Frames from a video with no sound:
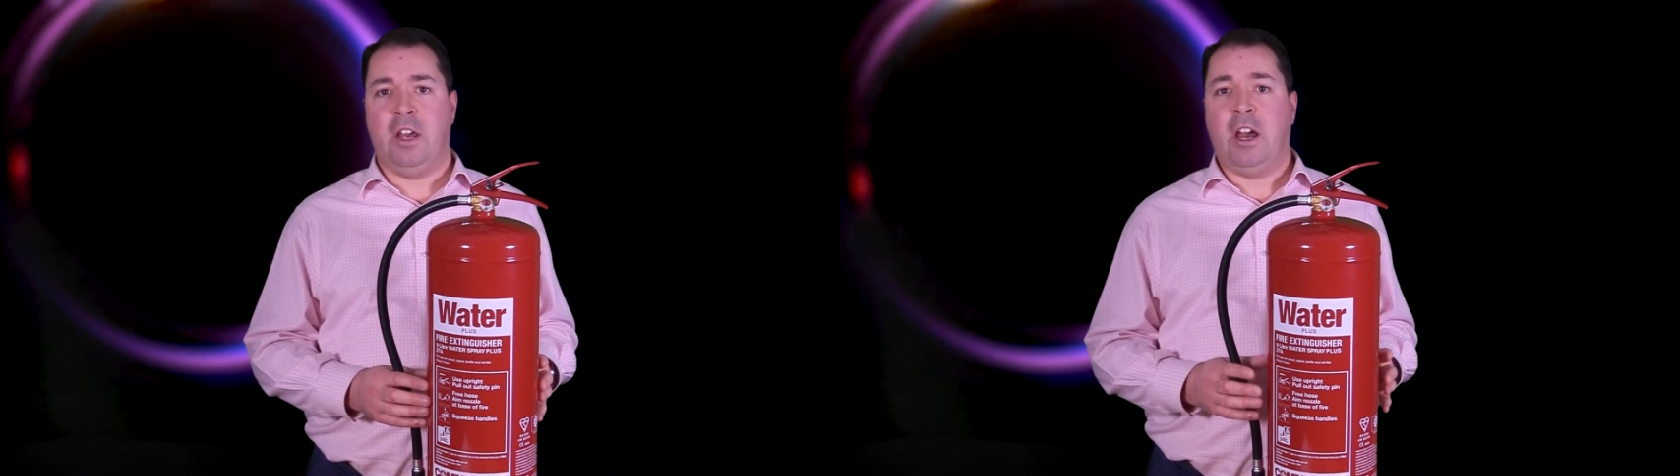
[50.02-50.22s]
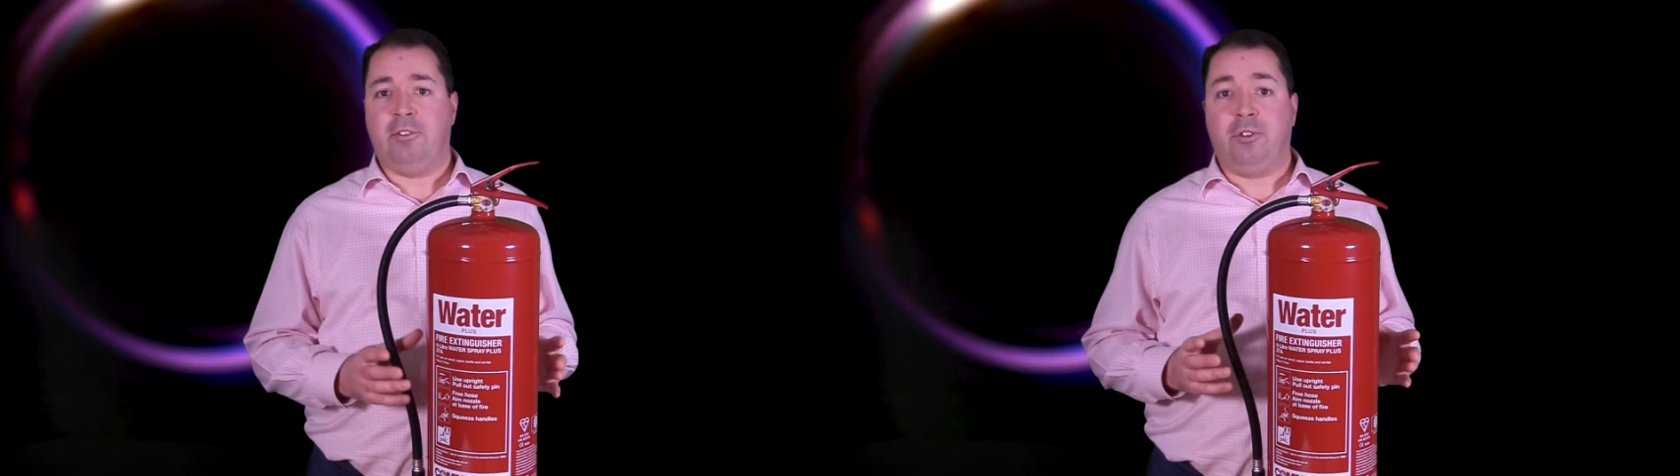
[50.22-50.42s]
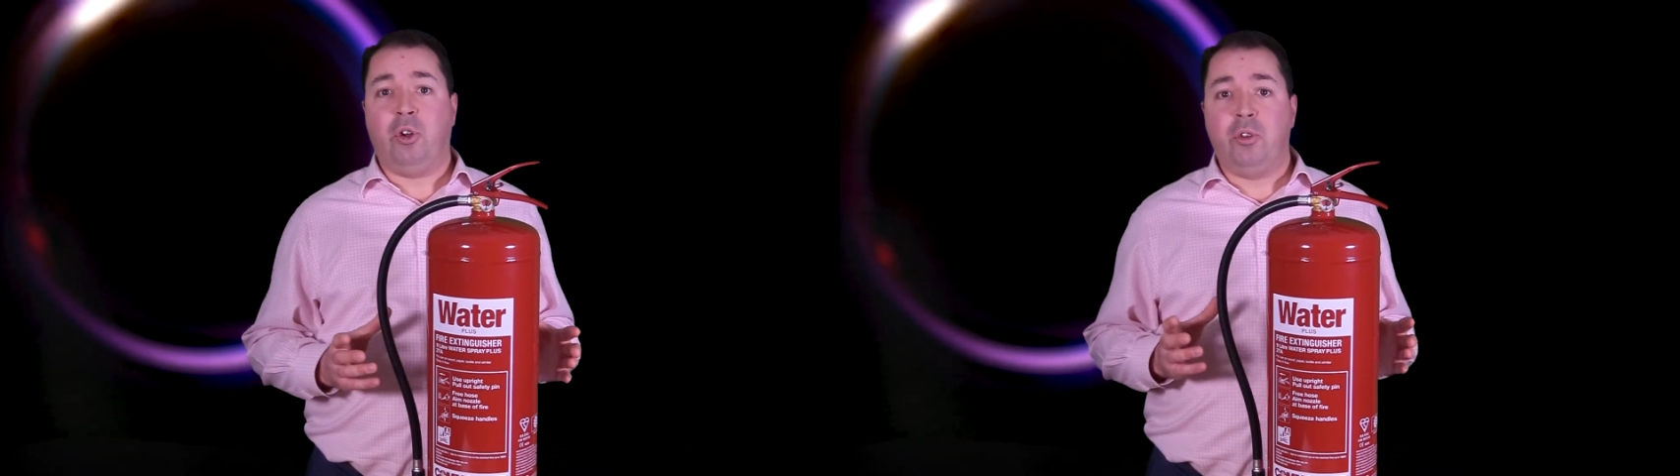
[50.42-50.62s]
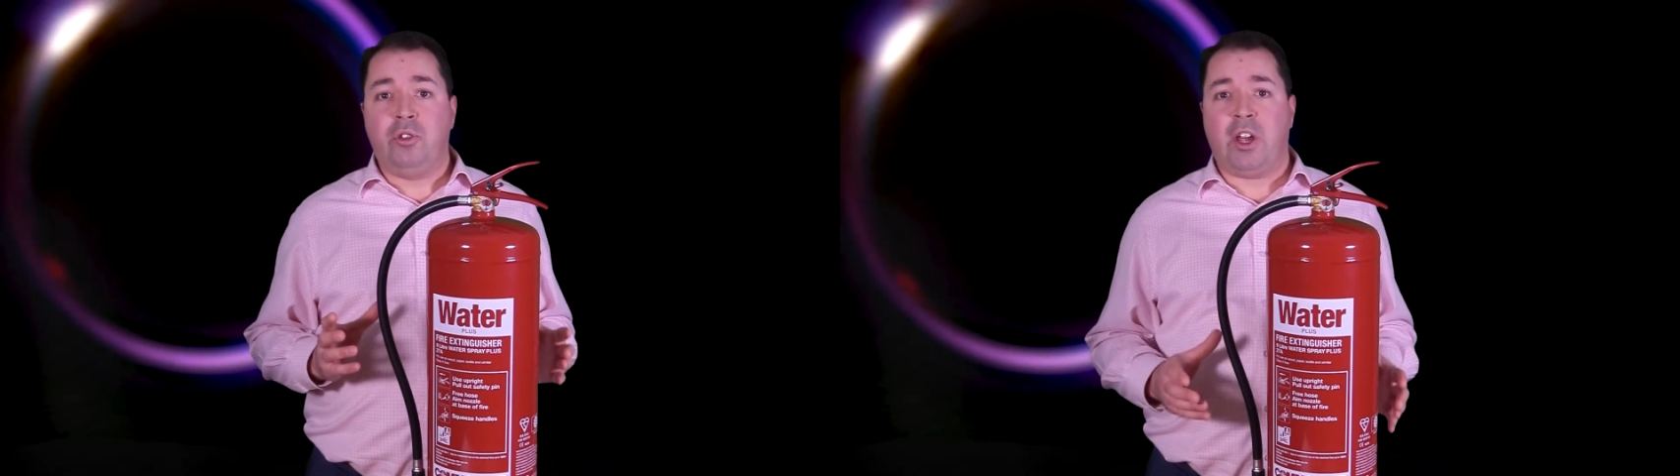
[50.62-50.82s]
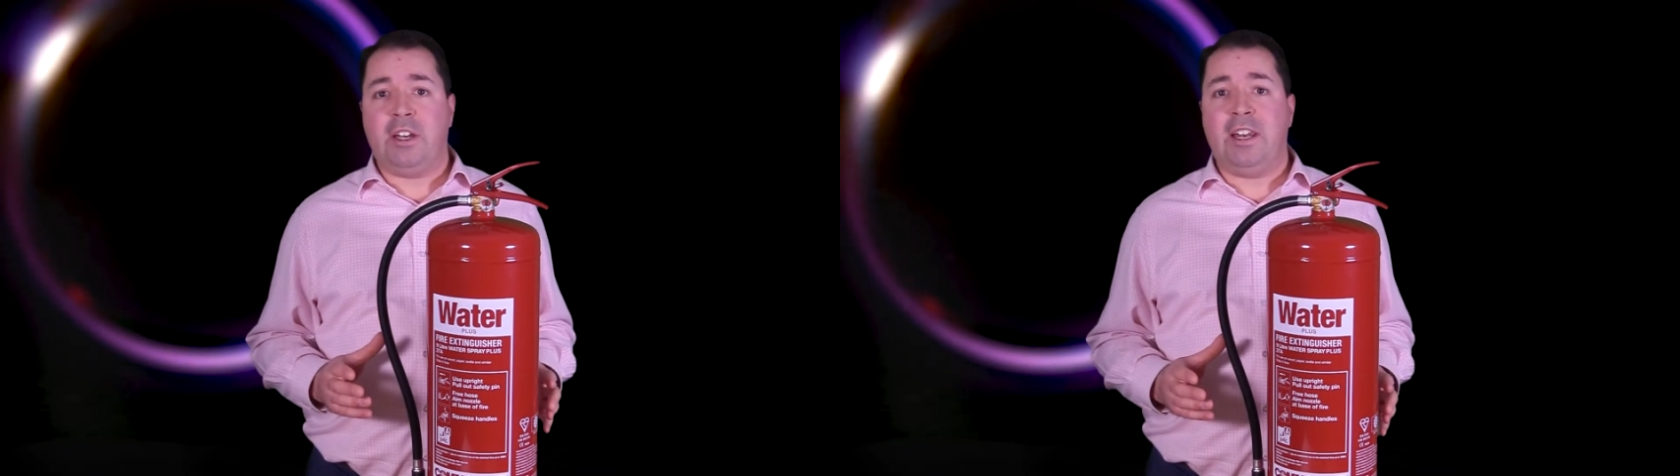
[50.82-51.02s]
A full
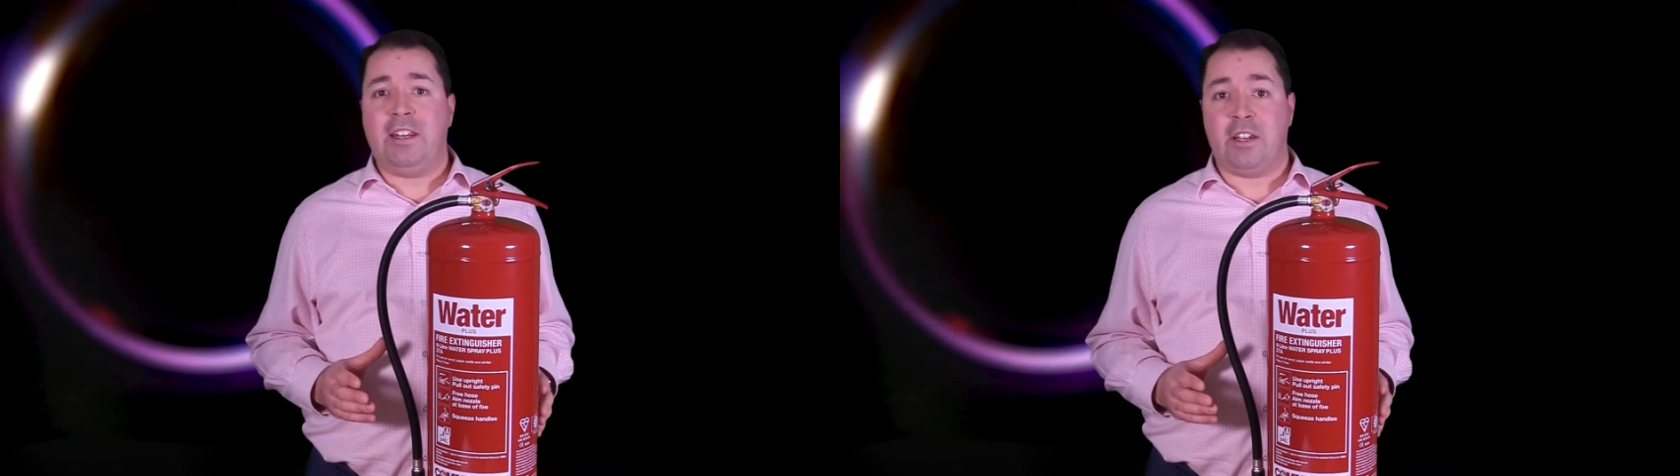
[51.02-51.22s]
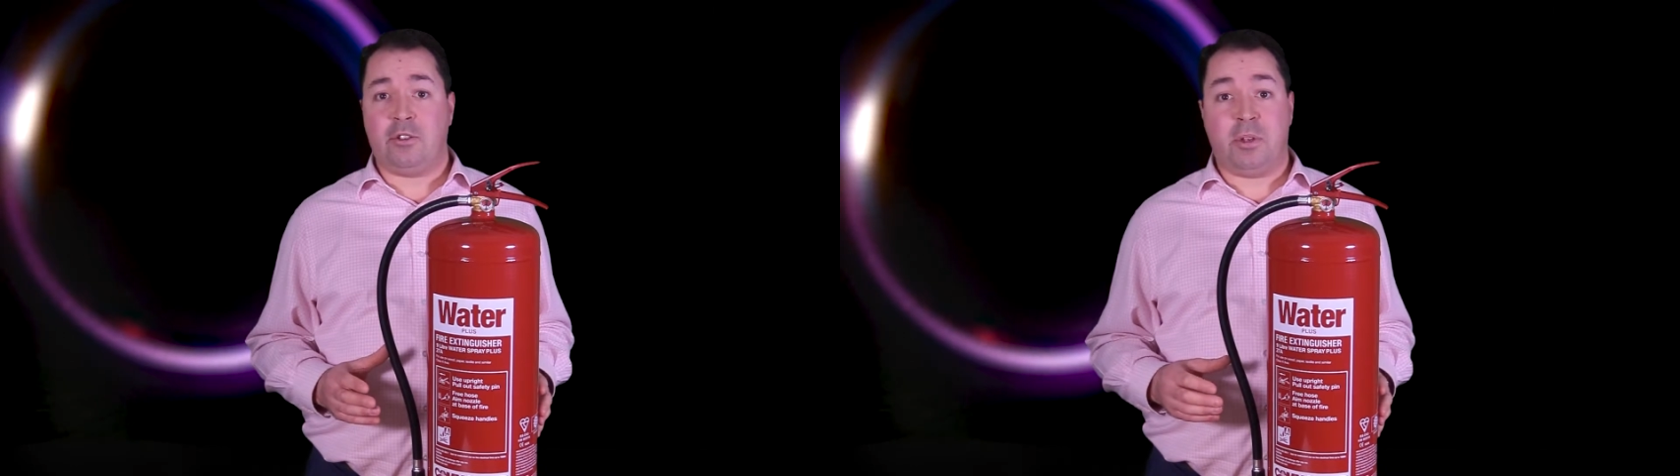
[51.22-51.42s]
9 litres,